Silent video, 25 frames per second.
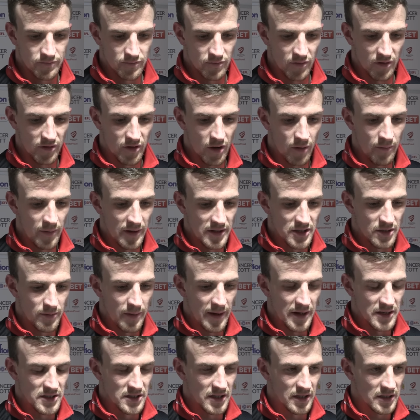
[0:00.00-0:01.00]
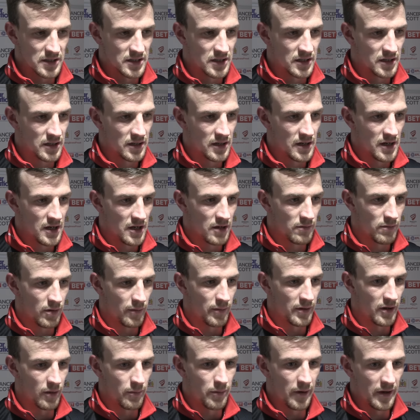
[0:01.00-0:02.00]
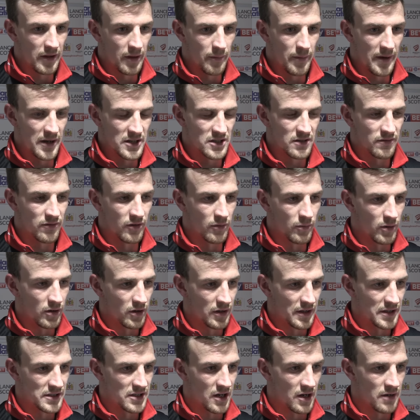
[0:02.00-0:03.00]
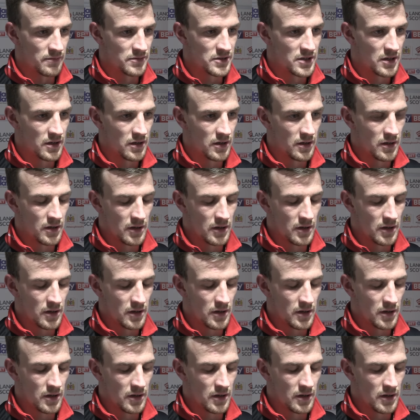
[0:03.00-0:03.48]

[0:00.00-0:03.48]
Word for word: we've gone back to basics. Probably not played the best football at the times.